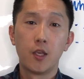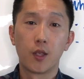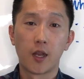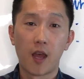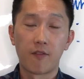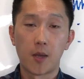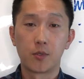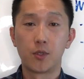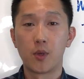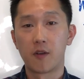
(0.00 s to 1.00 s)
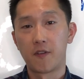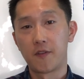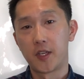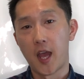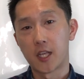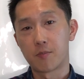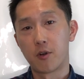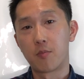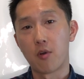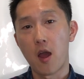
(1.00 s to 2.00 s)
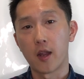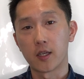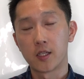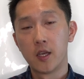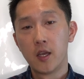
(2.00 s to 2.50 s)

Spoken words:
You can have up to 250 tags per product.